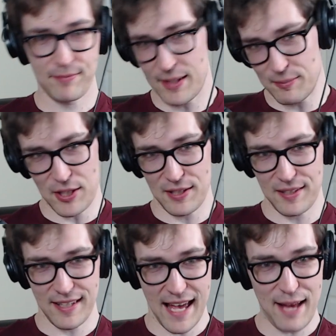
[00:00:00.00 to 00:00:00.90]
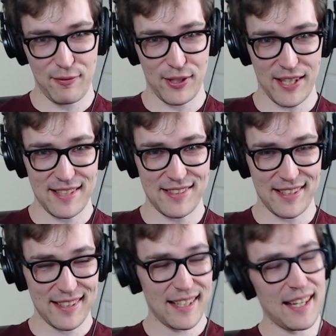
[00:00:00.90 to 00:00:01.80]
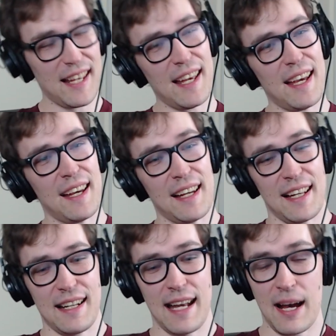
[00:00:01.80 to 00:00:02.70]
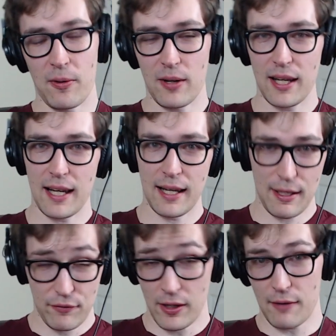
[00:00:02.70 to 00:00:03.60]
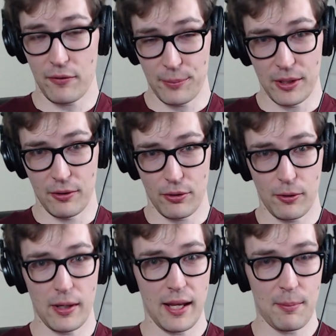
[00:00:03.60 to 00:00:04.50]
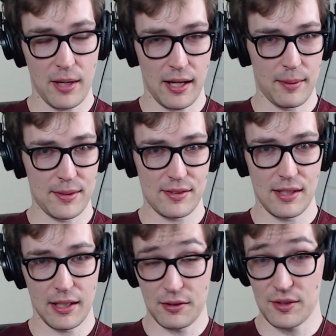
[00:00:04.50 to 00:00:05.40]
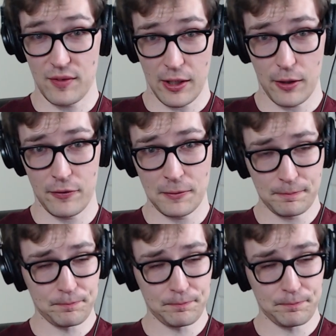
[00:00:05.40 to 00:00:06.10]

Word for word: I'm done uh, advertising. Now, uh, if you're not familiar with who I am, my name is Nicholas Verhoeven.